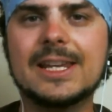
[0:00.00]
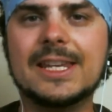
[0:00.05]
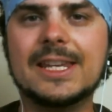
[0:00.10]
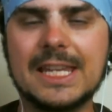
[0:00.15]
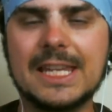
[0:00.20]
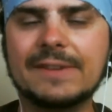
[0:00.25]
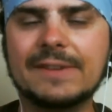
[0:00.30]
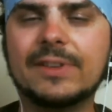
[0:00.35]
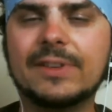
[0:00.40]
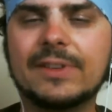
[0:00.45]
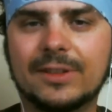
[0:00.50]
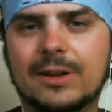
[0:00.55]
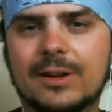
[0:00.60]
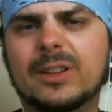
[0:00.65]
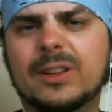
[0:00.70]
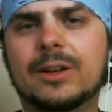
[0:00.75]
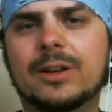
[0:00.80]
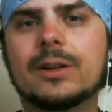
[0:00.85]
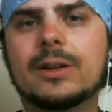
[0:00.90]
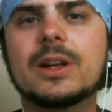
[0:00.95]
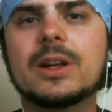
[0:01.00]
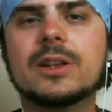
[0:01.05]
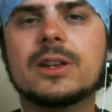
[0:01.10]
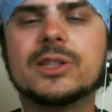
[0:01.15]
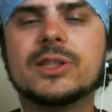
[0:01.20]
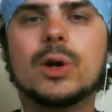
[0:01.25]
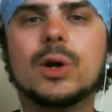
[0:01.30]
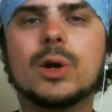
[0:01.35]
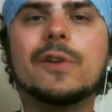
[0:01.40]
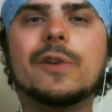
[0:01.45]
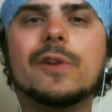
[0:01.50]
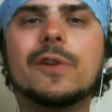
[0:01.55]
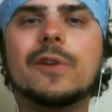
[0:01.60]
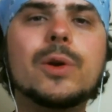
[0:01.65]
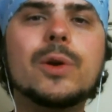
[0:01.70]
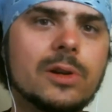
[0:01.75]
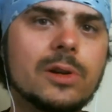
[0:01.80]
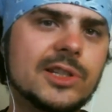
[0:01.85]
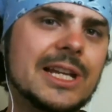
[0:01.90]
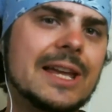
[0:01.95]
Even longer. So if you
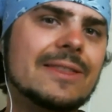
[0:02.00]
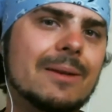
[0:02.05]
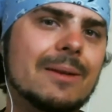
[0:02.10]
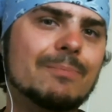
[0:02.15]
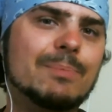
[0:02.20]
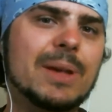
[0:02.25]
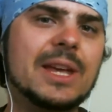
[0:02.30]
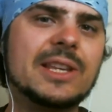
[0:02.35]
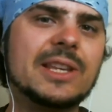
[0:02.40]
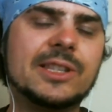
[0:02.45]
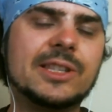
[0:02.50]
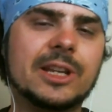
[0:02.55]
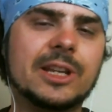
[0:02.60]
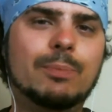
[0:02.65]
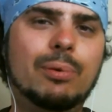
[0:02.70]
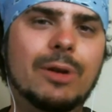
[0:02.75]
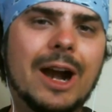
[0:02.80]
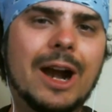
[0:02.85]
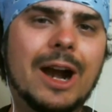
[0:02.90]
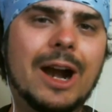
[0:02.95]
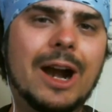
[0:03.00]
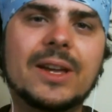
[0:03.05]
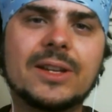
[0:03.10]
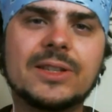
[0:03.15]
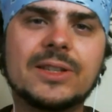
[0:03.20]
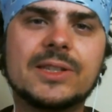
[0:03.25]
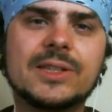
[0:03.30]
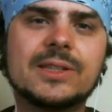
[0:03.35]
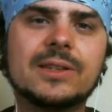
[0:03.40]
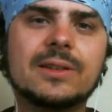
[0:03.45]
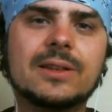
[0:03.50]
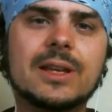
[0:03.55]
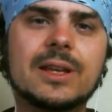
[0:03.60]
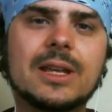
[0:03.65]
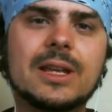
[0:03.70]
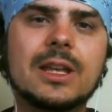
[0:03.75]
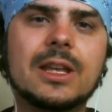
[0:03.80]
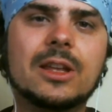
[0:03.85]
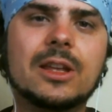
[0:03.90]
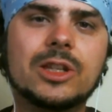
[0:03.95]
understand that basic premise,
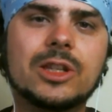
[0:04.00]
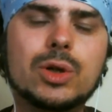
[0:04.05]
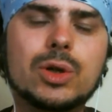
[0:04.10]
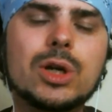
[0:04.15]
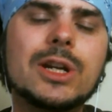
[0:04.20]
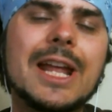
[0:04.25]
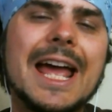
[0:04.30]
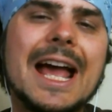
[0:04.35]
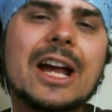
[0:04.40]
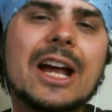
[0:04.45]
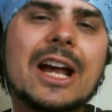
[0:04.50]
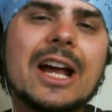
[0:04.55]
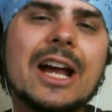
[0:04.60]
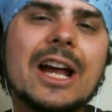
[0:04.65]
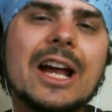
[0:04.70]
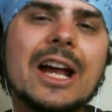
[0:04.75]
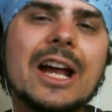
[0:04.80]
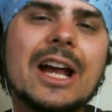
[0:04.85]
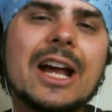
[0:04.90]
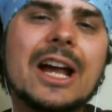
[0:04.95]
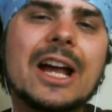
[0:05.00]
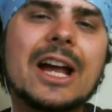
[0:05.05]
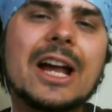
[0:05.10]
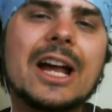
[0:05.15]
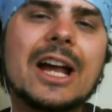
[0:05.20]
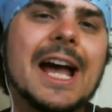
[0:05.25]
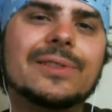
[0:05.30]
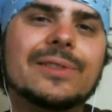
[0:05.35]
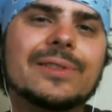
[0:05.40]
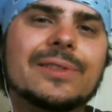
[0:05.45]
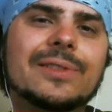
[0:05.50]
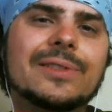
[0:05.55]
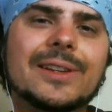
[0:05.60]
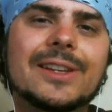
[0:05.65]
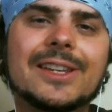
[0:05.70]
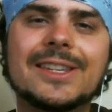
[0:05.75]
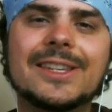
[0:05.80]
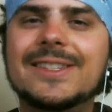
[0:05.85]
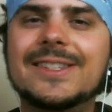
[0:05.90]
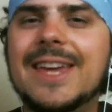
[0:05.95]
you can actually kind of
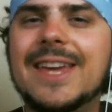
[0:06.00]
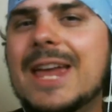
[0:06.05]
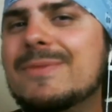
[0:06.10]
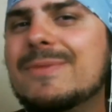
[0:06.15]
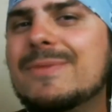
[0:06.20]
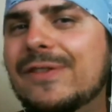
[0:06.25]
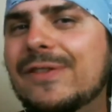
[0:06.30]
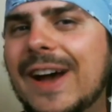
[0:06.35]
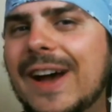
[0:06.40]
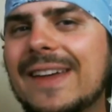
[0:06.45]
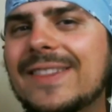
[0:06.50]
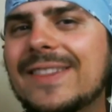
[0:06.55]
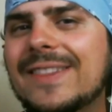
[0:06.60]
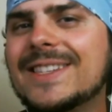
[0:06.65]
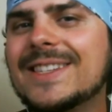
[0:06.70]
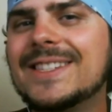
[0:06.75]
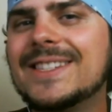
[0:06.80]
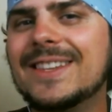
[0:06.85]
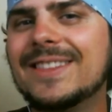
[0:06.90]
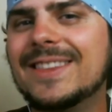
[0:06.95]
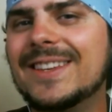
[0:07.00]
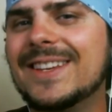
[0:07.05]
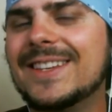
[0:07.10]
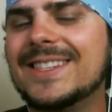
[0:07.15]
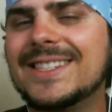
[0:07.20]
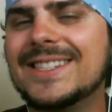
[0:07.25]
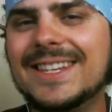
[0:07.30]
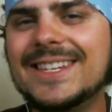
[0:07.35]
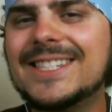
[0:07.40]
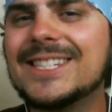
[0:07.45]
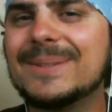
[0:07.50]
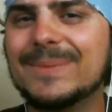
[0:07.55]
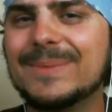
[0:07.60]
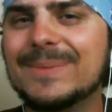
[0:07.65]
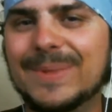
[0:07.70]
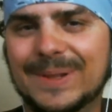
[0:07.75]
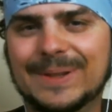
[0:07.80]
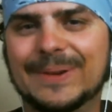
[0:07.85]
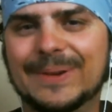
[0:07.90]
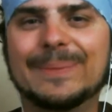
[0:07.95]
gamify the system
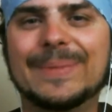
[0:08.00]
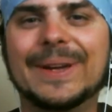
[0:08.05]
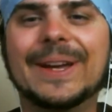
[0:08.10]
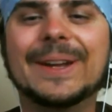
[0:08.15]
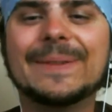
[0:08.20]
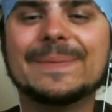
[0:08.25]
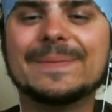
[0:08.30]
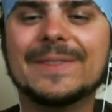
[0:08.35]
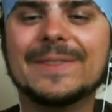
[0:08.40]
a little bit,